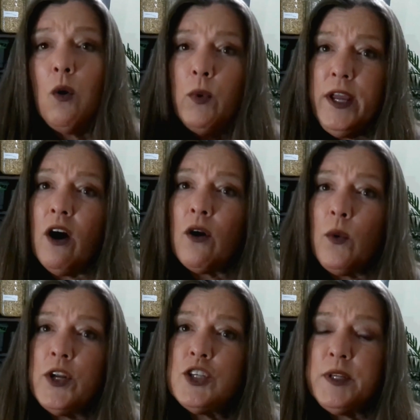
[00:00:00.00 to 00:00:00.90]
we are
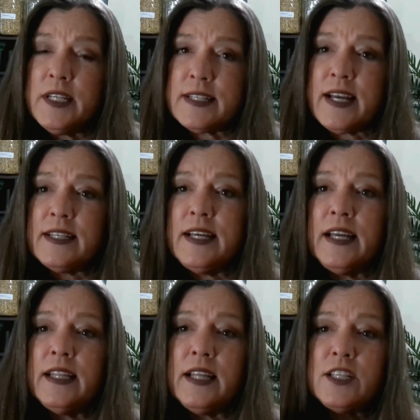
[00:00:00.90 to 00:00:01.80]
going to be
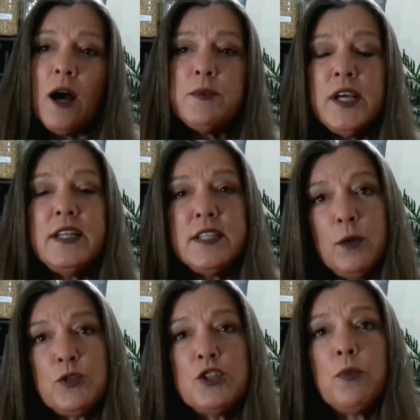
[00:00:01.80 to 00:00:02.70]
discussing the top 10
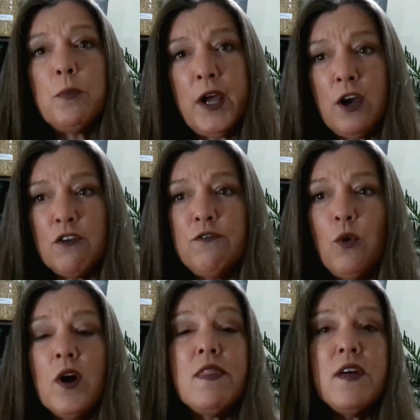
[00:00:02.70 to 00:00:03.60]
tips to prepare
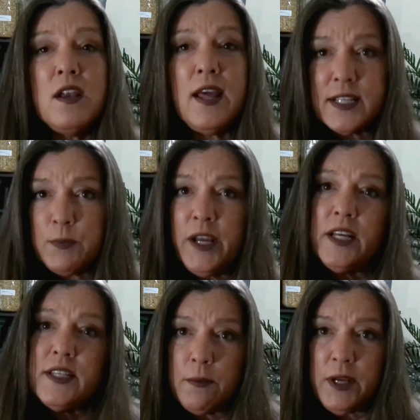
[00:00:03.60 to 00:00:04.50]
for the next
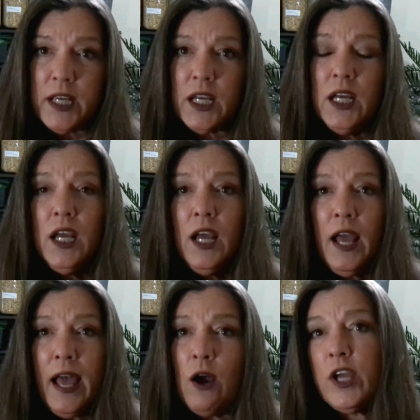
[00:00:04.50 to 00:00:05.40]
pandemic.
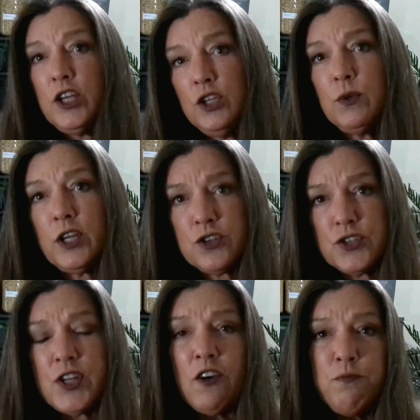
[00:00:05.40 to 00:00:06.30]
How can you get
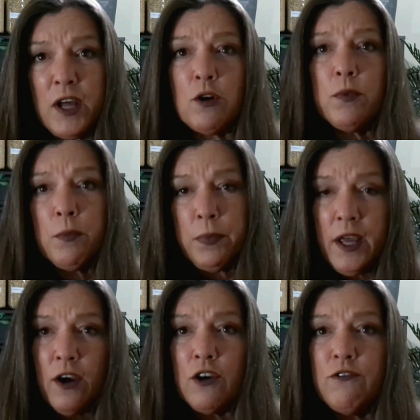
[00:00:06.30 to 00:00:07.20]
yourself better
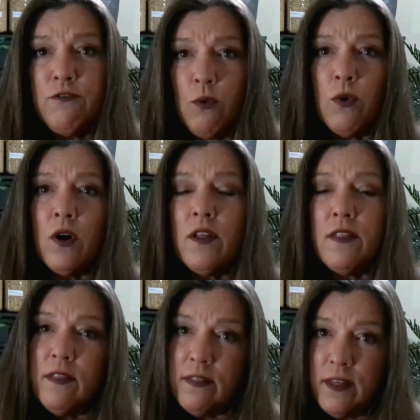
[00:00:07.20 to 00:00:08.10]
prepared for
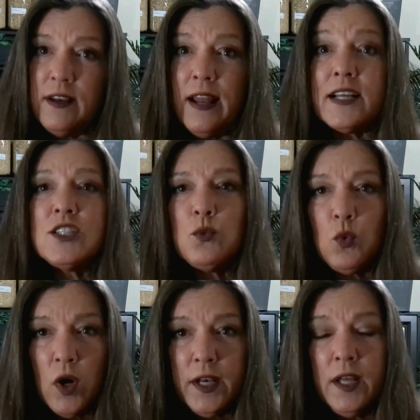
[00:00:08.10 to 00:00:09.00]
the next
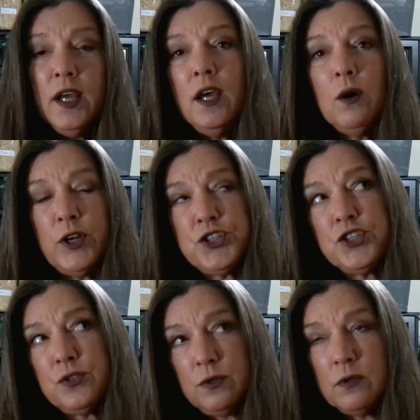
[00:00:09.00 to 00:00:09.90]
one,
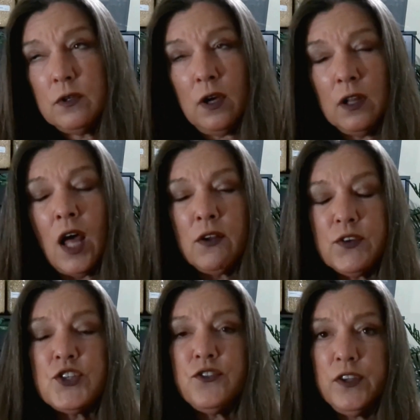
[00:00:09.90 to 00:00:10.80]
which a lot
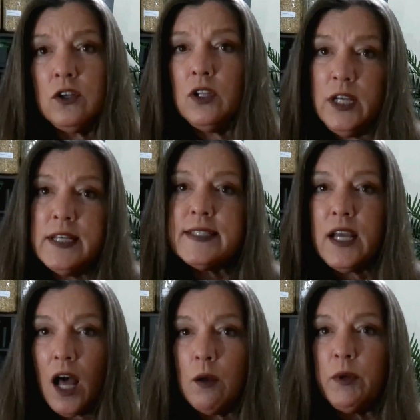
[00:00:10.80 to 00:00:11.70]
of us feel is
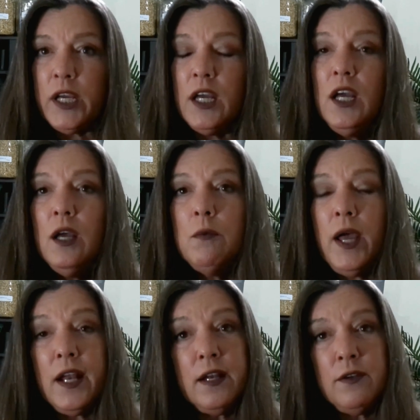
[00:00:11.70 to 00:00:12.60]
coming?
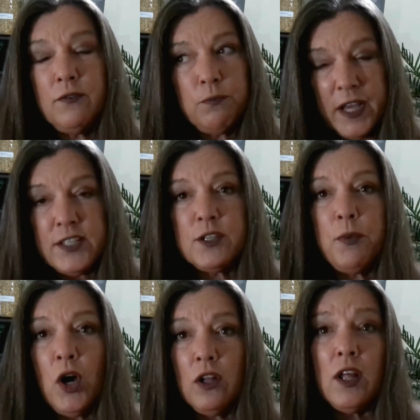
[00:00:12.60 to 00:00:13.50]
And based
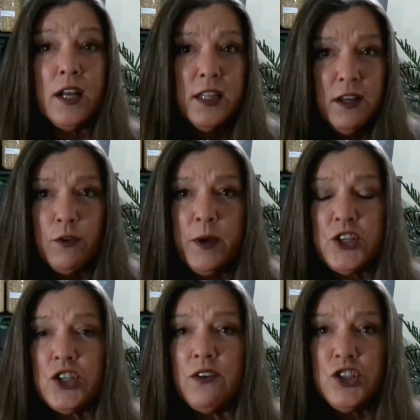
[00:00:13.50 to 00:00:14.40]
upon a lot of the
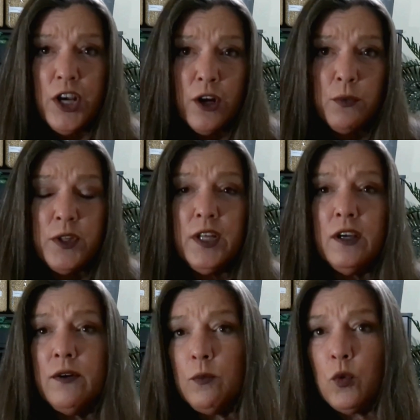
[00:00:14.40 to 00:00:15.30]
information I've shared with
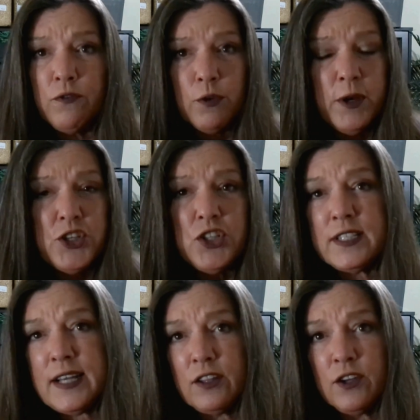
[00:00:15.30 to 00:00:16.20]
you and more information
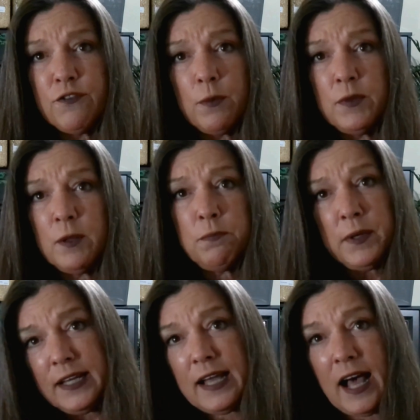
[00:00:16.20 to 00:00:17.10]
that's out there from the
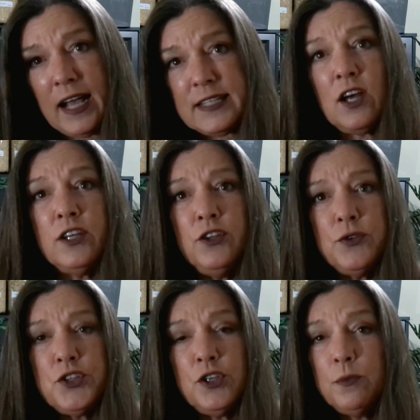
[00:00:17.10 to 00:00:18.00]
big guys on
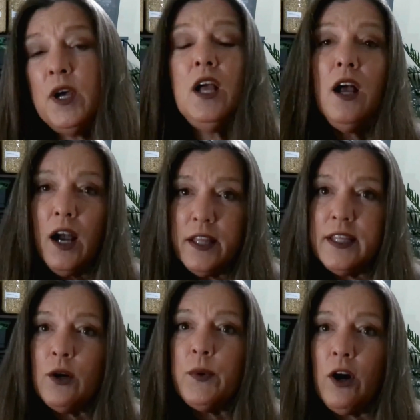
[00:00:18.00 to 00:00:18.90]
YouTube, I
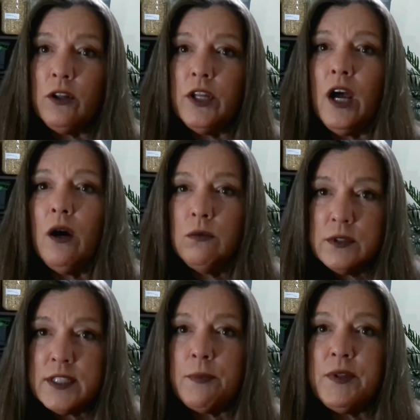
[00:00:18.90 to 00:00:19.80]
think we all know
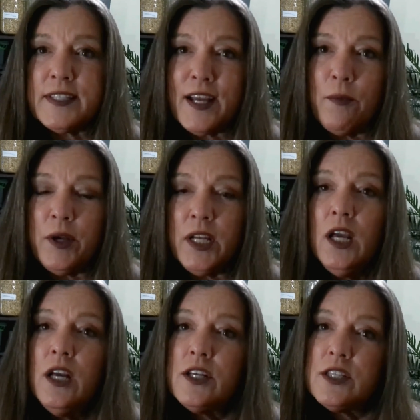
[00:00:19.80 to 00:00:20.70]
something's coming.
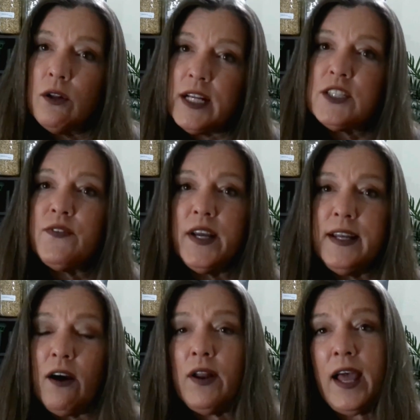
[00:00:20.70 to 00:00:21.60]
So let's
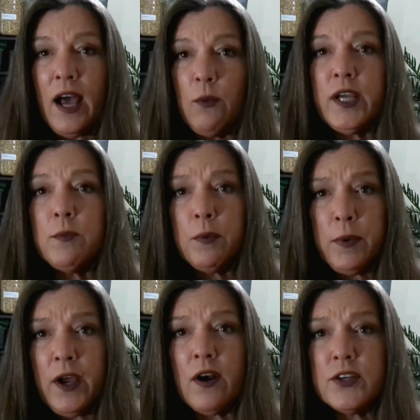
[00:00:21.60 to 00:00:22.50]
find out how we can
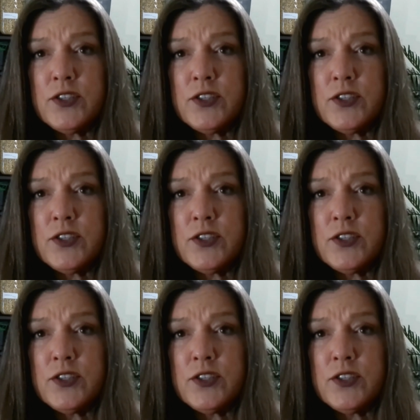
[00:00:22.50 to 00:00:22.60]
prepare